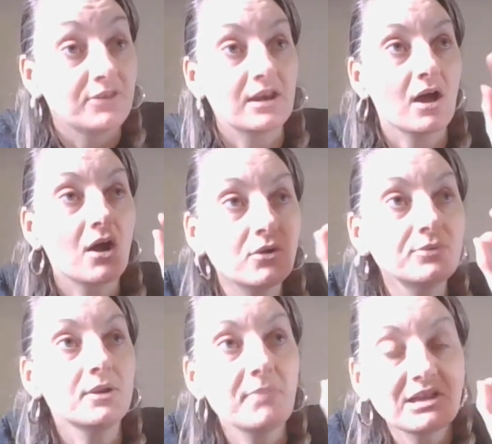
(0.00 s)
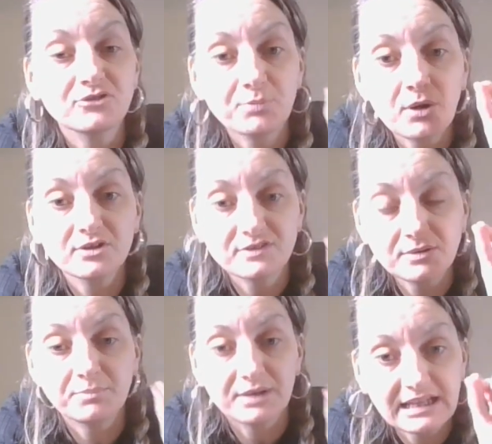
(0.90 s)
that are on the
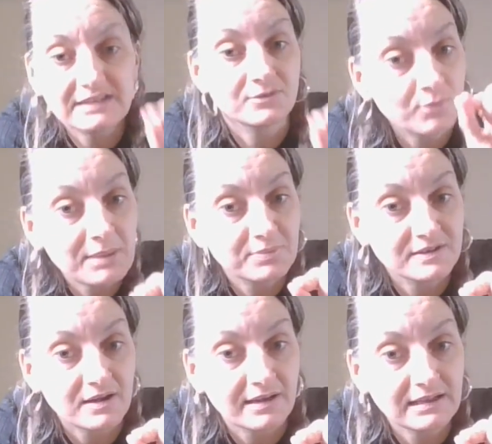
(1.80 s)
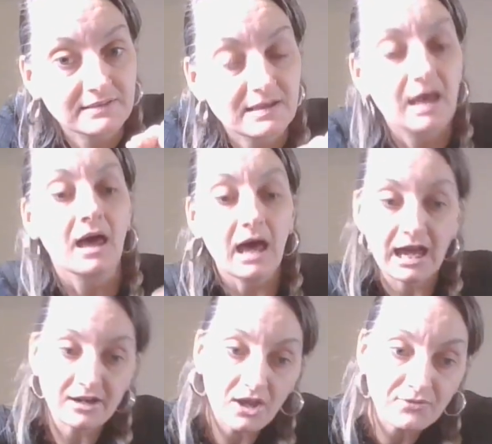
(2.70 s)
Metropolitan Police website,
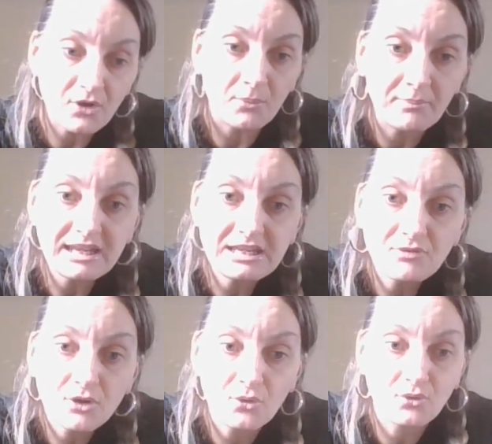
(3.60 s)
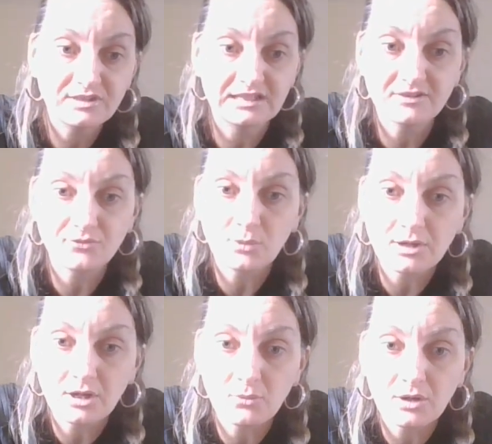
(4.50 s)
and I've got many recordings of
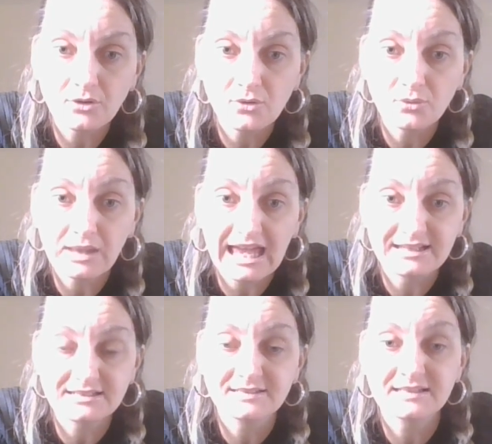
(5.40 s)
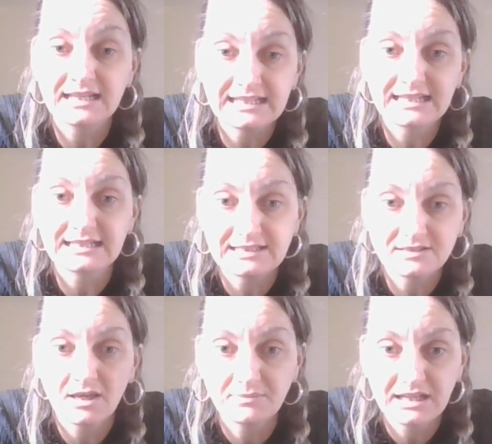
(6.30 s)
101 call handlers illegally
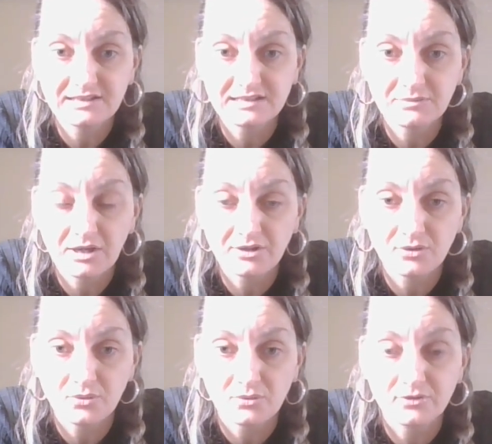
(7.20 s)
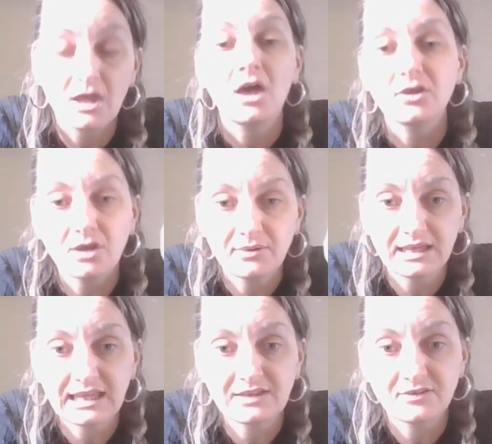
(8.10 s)
terminating my calls,
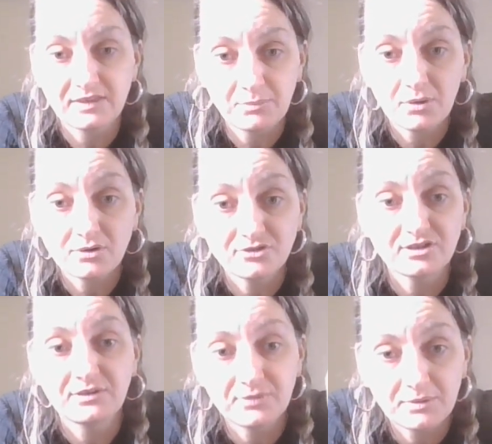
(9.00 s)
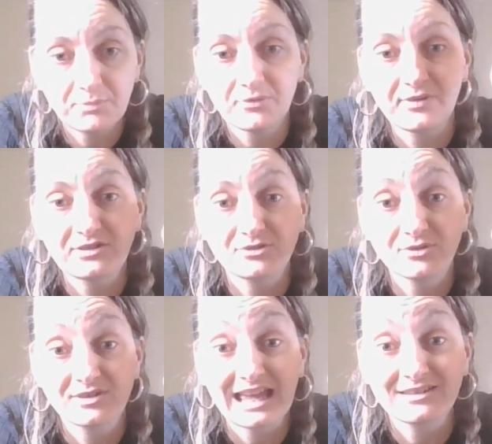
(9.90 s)
going against the apology from the
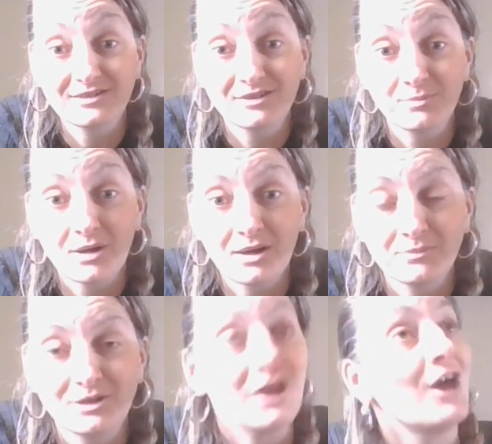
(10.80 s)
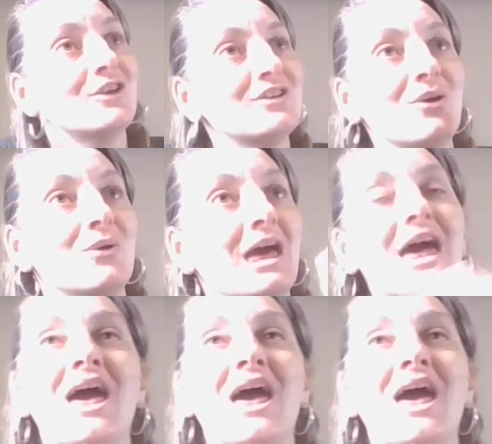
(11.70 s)
Professional Standards Department. So,